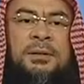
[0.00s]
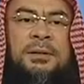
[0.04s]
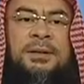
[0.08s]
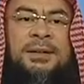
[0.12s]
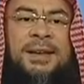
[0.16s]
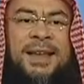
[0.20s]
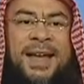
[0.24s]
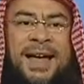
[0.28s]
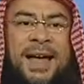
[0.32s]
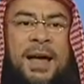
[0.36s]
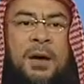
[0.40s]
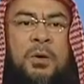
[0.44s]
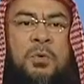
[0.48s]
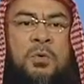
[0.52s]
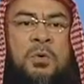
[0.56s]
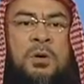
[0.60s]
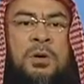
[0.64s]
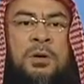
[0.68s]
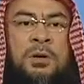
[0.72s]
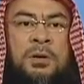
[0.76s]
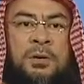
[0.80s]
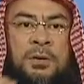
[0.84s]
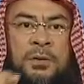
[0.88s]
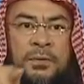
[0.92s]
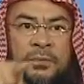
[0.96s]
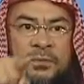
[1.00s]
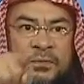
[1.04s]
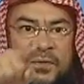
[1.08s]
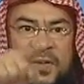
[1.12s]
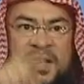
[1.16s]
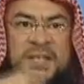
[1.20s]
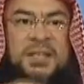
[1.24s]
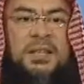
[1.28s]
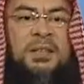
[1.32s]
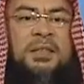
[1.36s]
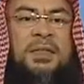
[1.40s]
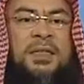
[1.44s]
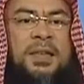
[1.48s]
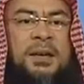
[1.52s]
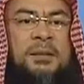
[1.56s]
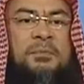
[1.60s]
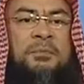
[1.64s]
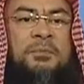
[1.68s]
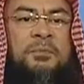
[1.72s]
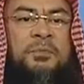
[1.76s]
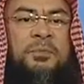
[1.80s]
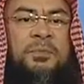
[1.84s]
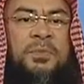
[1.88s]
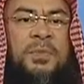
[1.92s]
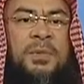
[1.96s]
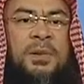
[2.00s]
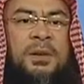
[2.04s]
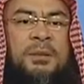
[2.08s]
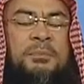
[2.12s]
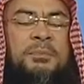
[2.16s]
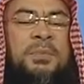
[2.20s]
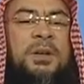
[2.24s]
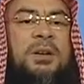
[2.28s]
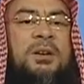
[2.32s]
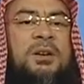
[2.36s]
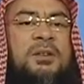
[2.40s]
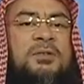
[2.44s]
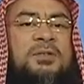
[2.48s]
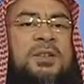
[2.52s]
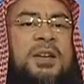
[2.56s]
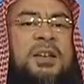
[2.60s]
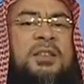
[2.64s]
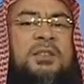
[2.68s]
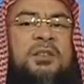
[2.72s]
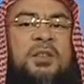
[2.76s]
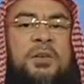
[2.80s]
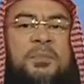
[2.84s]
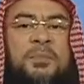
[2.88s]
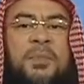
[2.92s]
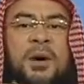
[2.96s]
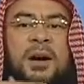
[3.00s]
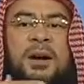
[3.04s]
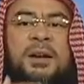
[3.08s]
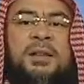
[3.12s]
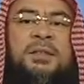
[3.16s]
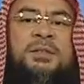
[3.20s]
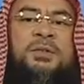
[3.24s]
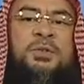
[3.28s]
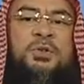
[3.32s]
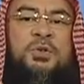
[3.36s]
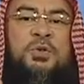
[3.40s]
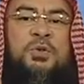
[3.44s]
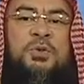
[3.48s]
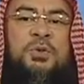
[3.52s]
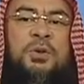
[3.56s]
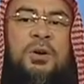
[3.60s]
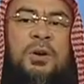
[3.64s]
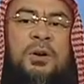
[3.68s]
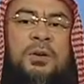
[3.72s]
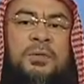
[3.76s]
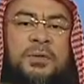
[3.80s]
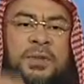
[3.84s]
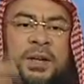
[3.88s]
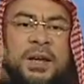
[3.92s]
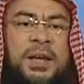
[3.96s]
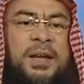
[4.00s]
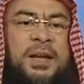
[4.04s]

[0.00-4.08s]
Now, visit them, because it reminds you of the